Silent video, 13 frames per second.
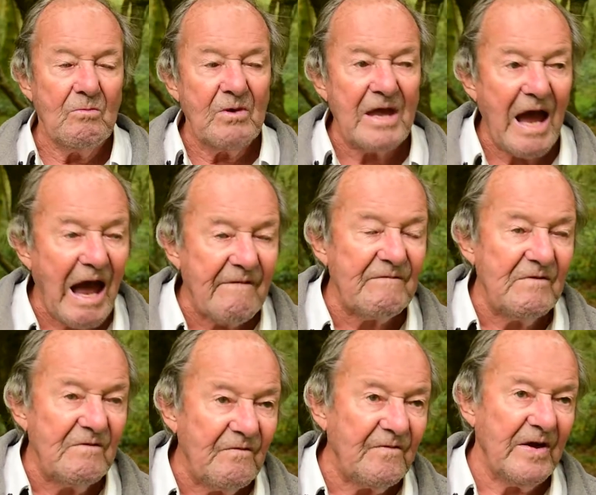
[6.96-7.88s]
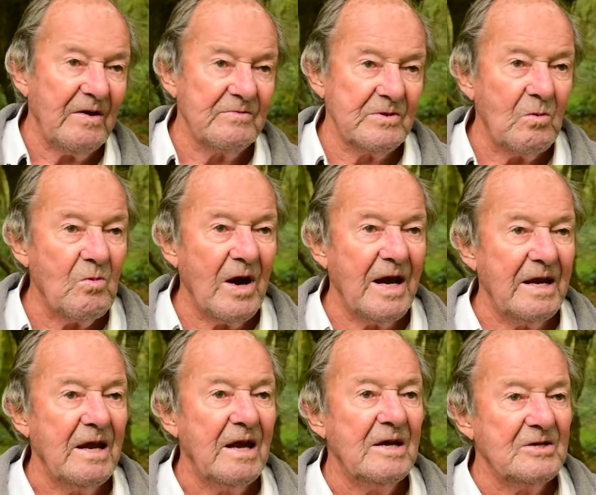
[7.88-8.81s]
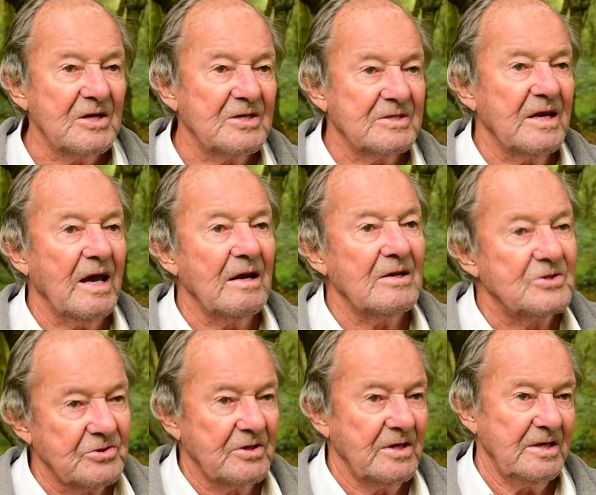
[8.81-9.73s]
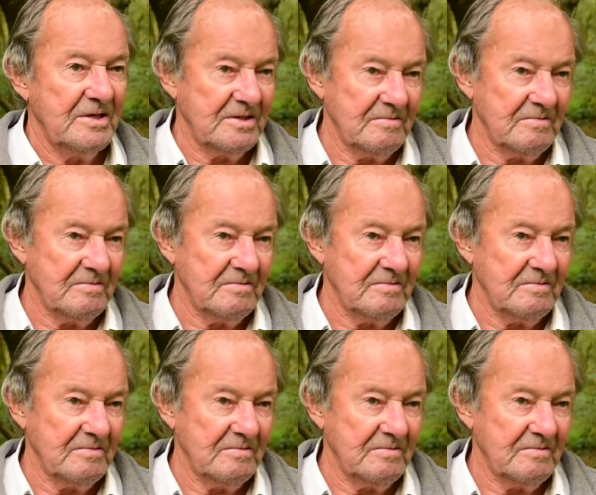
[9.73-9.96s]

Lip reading: we haven't found a way to sell trees.